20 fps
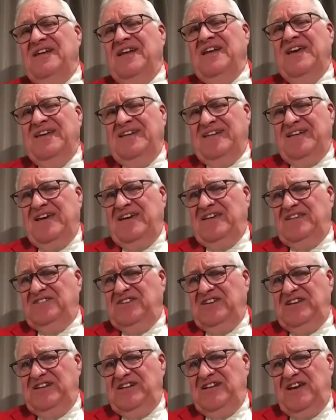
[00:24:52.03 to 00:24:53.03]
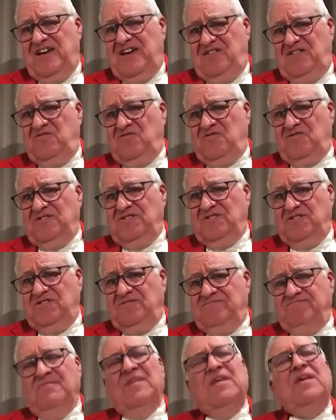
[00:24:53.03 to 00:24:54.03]
late
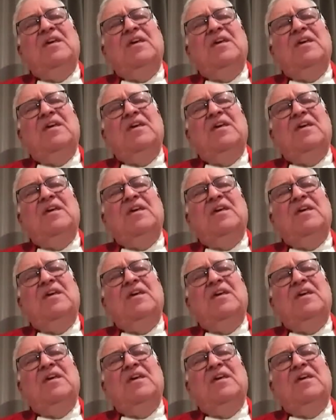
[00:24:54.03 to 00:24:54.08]
1800s.